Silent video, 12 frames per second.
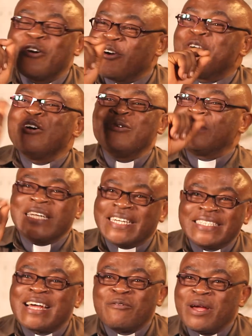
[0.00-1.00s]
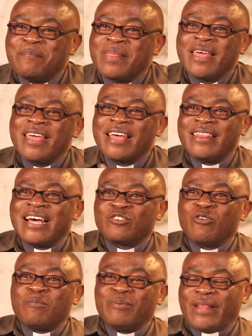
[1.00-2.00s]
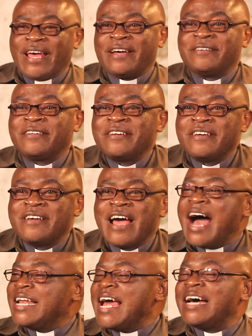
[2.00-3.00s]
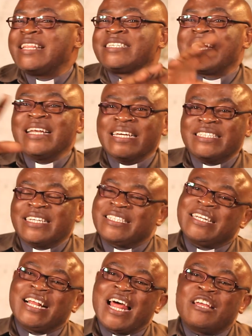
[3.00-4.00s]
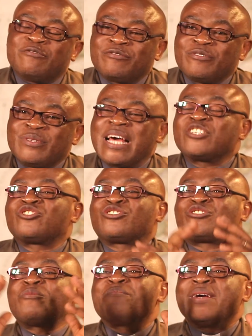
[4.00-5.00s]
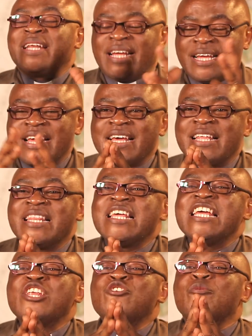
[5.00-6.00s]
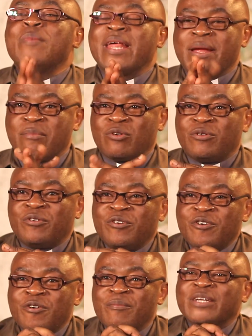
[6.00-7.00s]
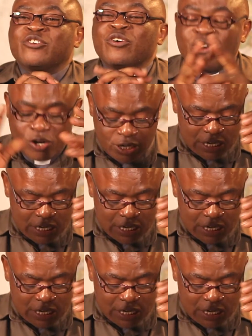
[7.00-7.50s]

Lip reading: God will take it away, that hope there. And other challenges in life, there are so many, innumerable, but God